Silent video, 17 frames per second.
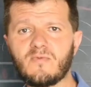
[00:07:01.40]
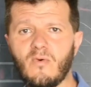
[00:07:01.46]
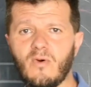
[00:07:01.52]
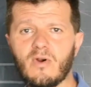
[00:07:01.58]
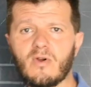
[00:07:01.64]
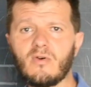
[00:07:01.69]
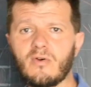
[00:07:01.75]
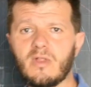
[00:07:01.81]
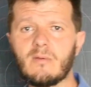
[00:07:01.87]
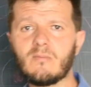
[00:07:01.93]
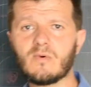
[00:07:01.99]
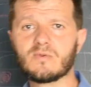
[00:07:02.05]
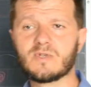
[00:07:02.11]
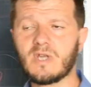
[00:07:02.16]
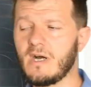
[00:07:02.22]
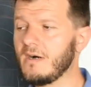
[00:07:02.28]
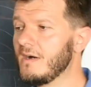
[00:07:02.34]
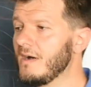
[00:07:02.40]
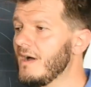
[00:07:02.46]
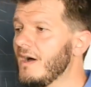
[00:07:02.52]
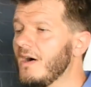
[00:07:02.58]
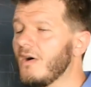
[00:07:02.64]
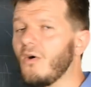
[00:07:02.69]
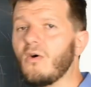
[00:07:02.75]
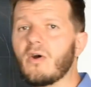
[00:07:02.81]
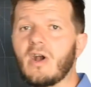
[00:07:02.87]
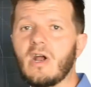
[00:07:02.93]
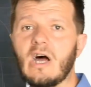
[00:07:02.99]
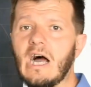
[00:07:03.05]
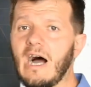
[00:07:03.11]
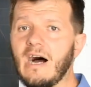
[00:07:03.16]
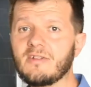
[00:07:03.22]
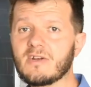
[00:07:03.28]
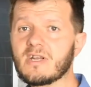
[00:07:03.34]
for cornamusa, or
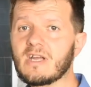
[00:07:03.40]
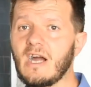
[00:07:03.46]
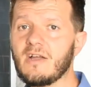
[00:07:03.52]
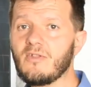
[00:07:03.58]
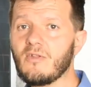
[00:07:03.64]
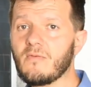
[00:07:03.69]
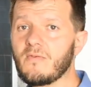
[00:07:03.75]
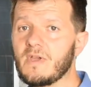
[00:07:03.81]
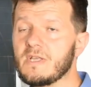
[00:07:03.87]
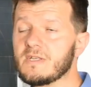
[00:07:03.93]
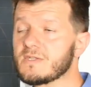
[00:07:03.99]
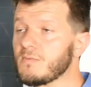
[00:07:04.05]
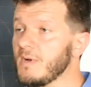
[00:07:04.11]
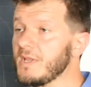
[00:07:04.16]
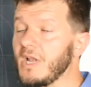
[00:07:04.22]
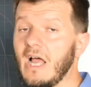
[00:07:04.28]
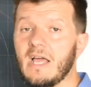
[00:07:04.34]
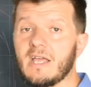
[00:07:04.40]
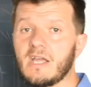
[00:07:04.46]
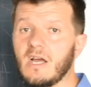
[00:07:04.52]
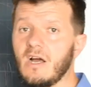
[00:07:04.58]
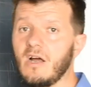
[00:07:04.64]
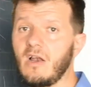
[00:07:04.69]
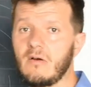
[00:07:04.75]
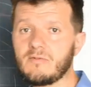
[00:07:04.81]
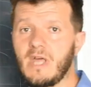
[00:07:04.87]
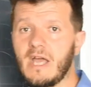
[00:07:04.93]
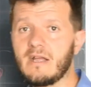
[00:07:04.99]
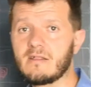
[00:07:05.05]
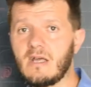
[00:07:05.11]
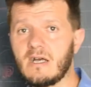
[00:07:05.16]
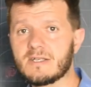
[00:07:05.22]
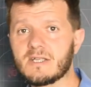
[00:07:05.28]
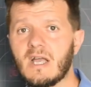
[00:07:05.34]
other kind of instrument like
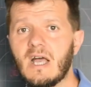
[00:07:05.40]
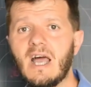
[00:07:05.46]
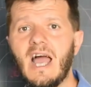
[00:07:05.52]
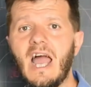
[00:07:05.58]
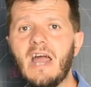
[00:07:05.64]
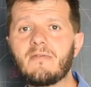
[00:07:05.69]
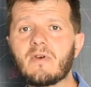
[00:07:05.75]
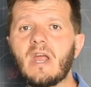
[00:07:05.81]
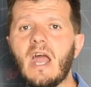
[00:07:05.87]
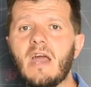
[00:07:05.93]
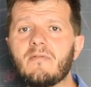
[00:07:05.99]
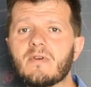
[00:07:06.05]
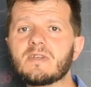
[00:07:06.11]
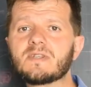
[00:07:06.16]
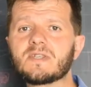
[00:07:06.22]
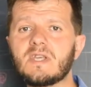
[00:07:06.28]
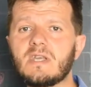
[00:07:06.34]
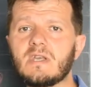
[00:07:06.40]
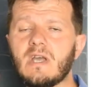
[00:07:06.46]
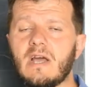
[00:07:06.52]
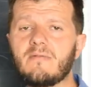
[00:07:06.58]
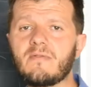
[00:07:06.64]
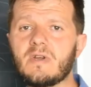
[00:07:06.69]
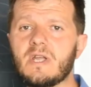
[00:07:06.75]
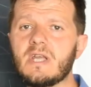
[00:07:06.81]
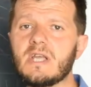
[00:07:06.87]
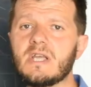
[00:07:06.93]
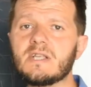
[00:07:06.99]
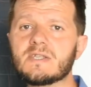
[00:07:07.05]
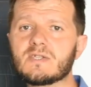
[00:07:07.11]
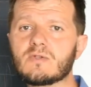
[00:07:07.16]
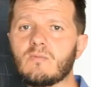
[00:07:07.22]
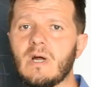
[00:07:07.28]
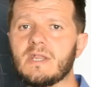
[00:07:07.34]
launetas. Every
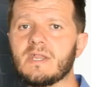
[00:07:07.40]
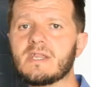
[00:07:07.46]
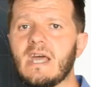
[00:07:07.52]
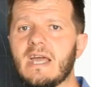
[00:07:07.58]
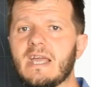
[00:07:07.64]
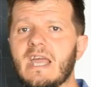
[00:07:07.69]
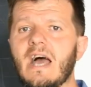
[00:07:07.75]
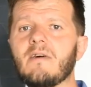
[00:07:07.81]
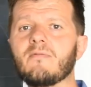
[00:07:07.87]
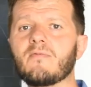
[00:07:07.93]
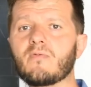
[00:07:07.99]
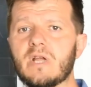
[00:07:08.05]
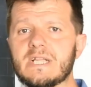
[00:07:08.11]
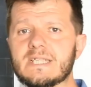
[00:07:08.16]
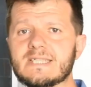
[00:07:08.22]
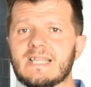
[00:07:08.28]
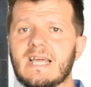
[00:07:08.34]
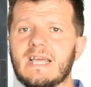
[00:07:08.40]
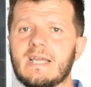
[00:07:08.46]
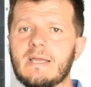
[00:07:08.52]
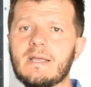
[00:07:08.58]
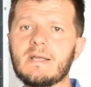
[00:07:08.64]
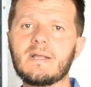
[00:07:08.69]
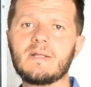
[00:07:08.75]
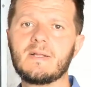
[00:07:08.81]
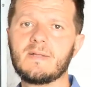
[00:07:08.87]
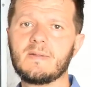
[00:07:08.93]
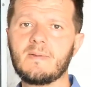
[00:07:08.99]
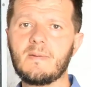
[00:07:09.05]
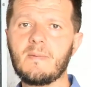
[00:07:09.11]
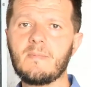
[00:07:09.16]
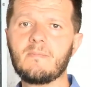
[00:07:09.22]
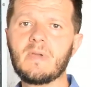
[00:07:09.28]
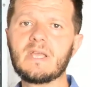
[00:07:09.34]
instrument, they have reeds, they
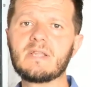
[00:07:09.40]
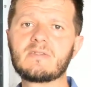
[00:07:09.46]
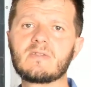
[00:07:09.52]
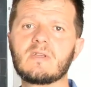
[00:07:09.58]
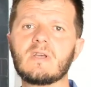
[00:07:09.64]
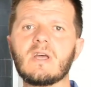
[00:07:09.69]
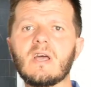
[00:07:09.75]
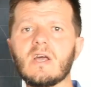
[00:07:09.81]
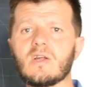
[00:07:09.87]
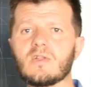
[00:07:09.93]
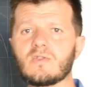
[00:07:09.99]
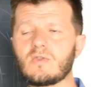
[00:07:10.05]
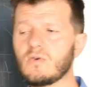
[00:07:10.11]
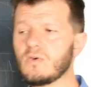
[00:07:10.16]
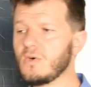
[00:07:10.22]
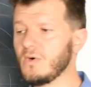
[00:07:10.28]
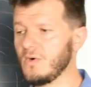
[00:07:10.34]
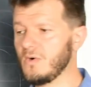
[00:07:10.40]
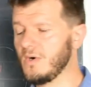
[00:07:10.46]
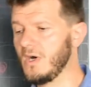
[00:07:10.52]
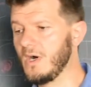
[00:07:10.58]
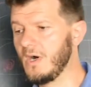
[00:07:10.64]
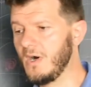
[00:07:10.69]
beat to